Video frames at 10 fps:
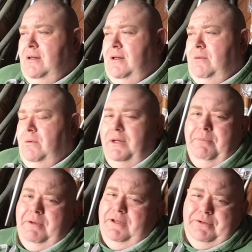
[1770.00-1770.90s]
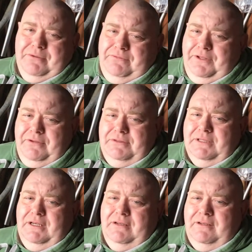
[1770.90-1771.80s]
what your political views
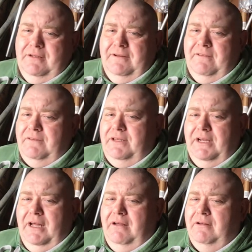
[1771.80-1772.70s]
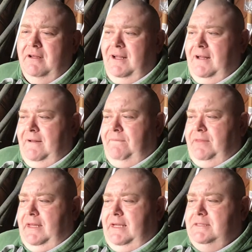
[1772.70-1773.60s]
are. You know,
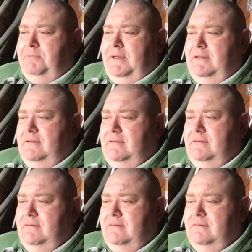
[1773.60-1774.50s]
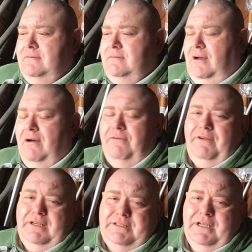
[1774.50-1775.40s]
I
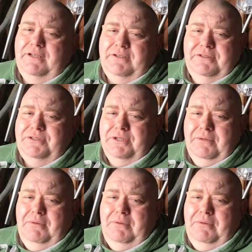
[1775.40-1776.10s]
think he's done a good job.